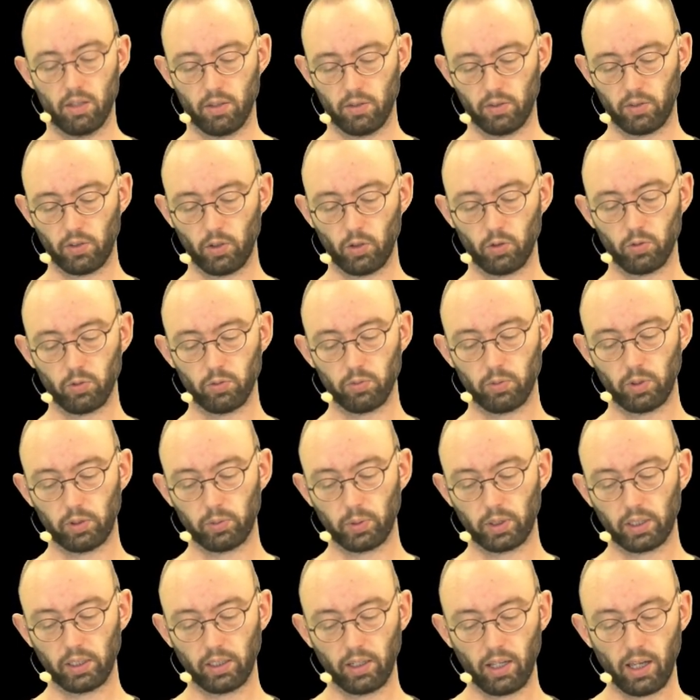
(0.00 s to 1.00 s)
So what
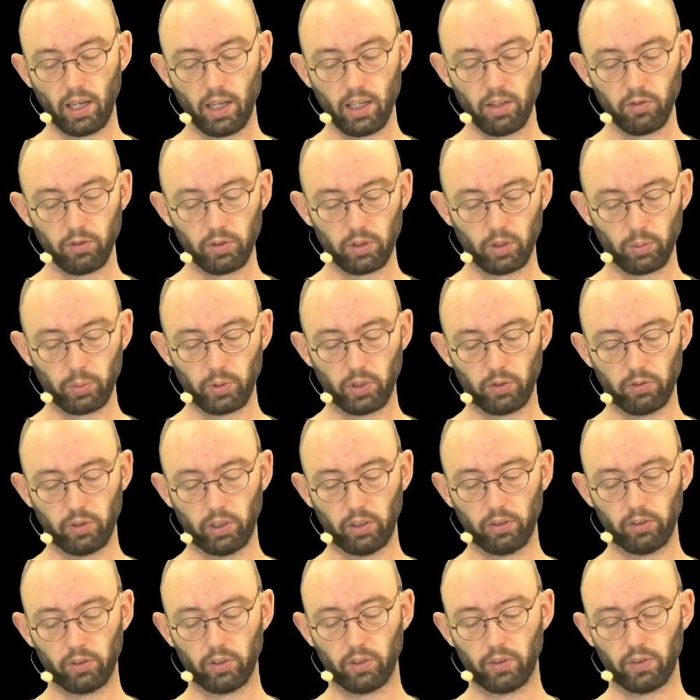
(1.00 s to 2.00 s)
we can have in
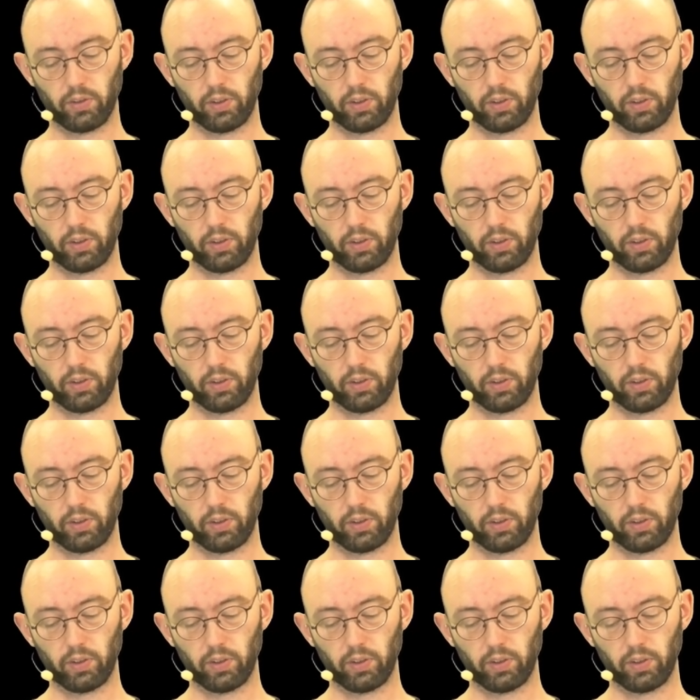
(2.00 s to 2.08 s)
observational